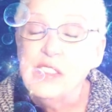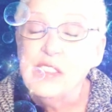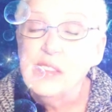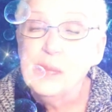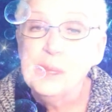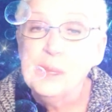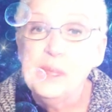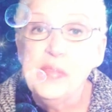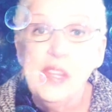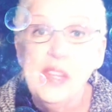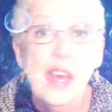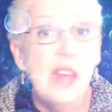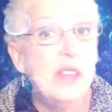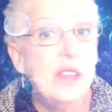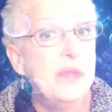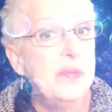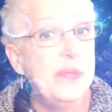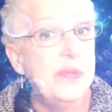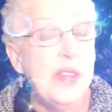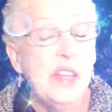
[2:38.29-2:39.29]
Yeah,
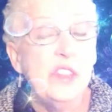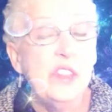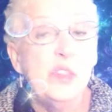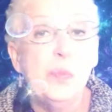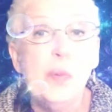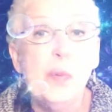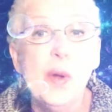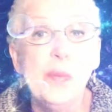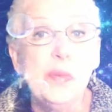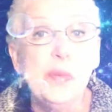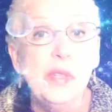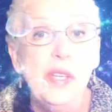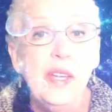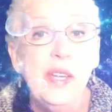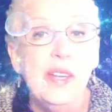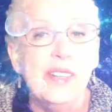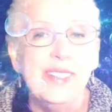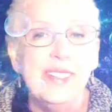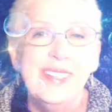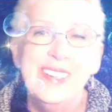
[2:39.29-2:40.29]
that's probably it.